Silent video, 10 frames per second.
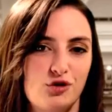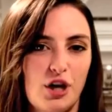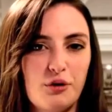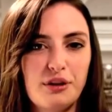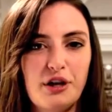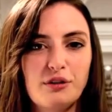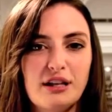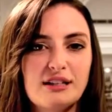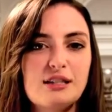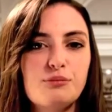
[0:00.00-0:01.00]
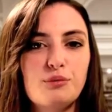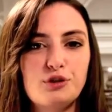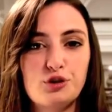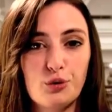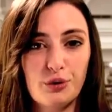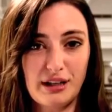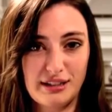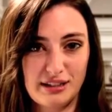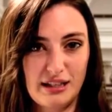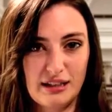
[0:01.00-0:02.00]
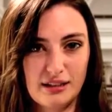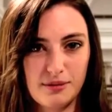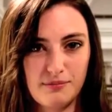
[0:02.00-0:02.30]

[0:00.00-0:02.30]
Generally, only a simple majority is needed.